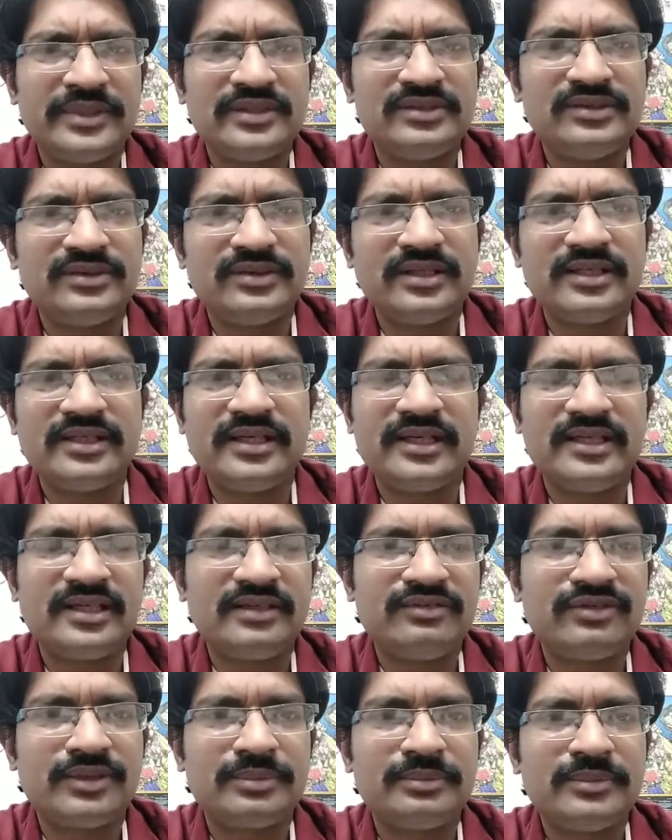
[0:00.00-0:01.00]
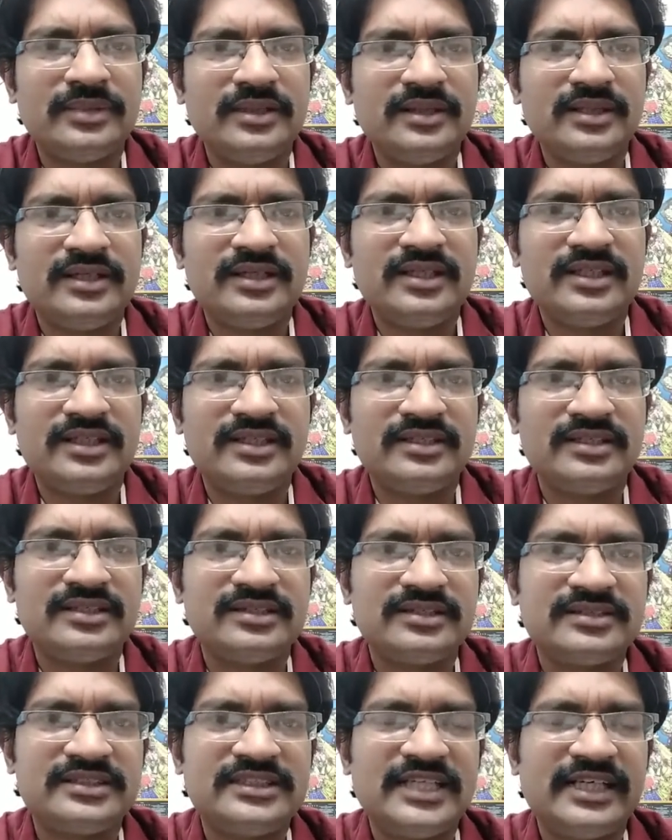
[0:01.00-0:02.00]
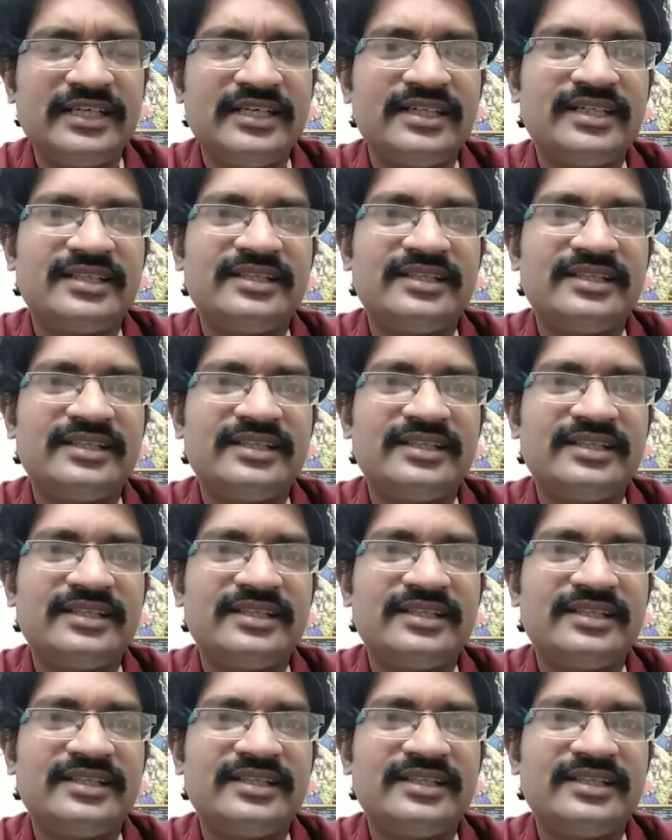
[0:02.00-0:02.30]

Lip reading: You can get it from in Chandigarh.